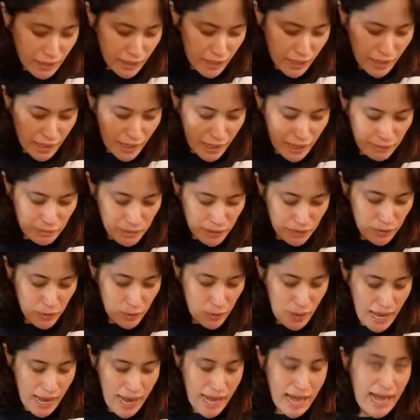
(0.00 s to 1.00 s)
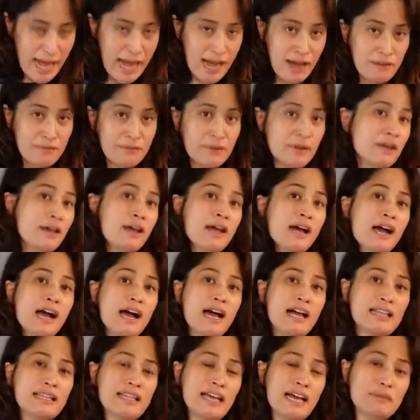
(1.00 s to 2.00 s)
if you have
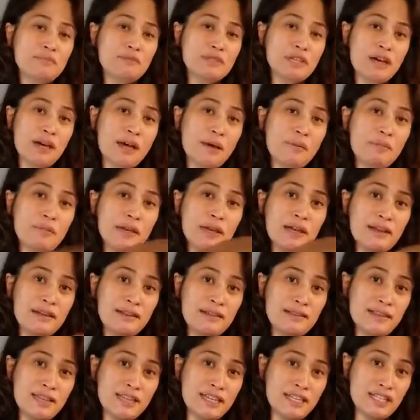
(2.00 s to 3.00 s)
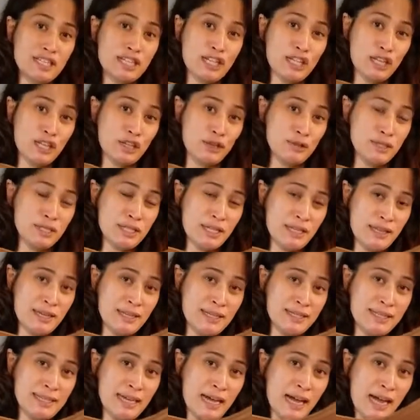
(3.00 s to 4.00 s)
a laptop that is close to
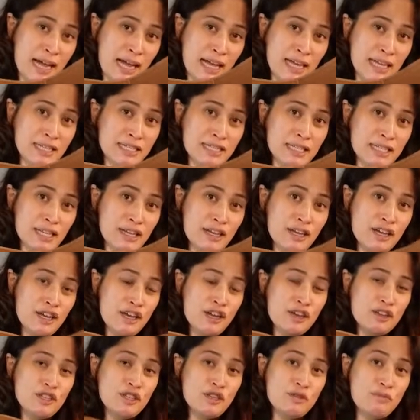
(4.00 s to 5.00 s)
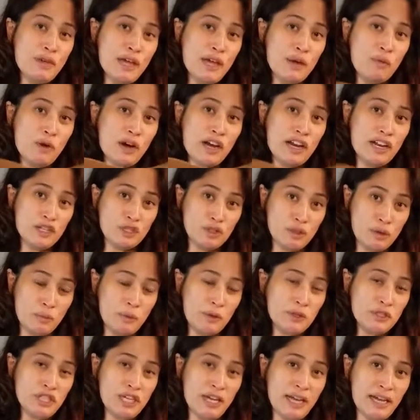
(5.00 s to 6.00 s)
this size, you may want to triple
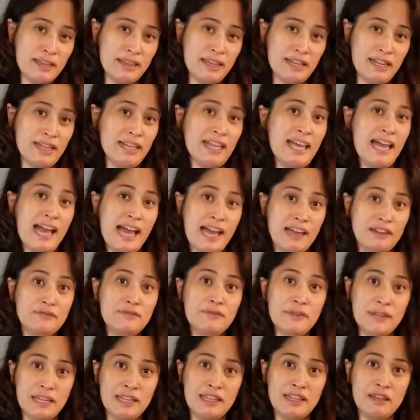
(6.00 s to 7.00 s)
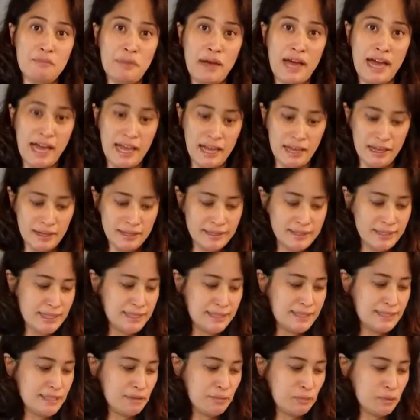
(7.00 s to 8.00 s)
check that it can fit in the bag, because the
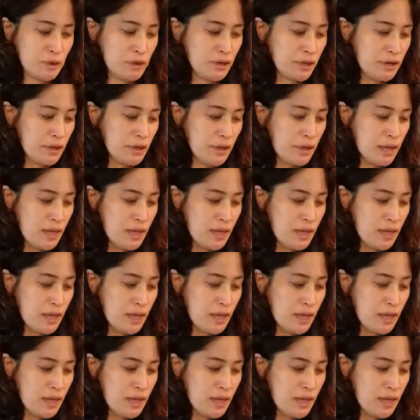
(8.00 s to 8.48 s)
zippered